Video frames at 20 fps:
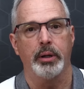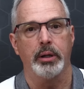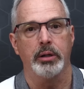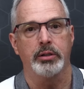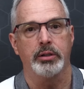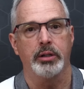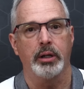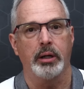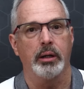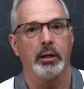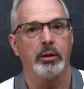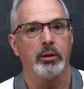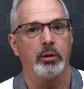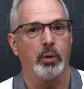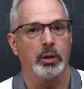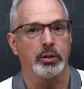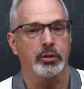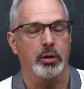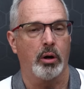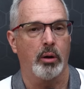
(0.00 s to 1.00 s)
is to get into
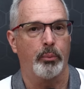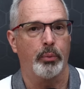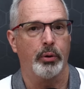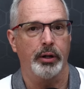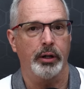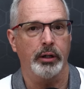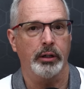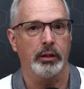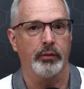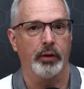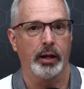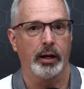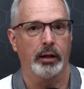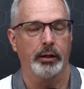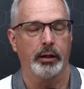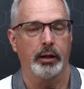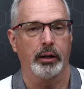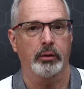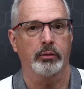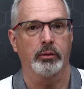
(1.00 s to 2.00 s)
what's called predictive
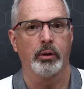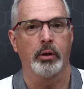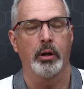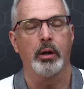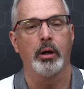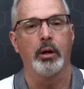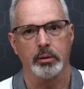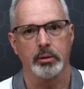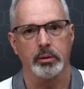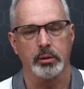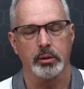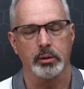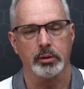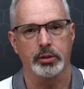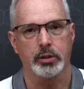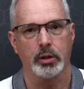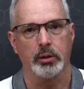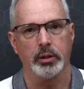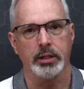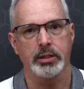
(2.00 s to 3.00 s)
analytics.
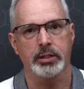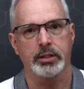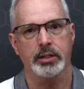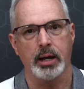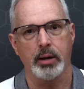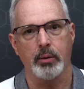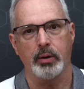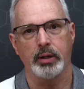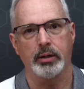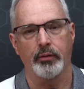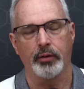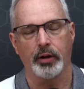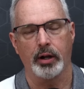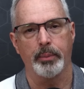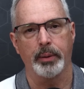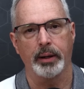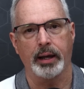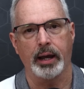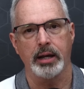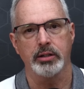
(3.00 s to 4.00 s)
So let's say we
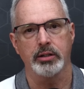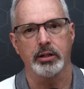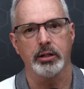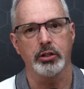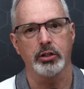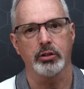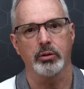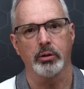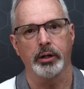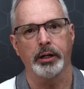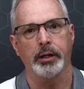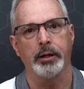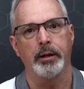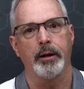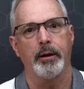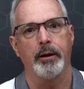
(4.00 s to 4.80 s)
develop a case history